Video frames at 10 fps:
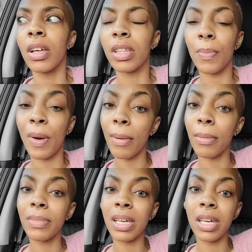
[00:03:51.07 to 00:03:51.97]
The
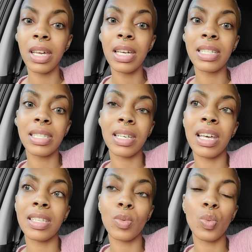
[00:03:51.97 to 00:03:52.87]
problem is
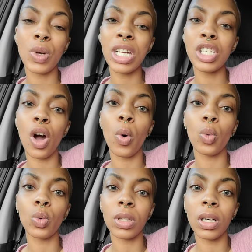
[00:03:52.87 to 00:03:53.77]
we
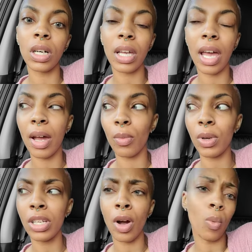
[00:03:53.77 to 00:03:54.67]
don't look and
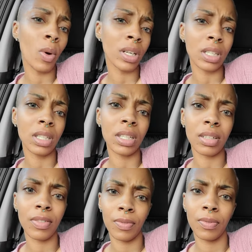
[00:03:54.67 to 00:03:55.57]
we don't want to look.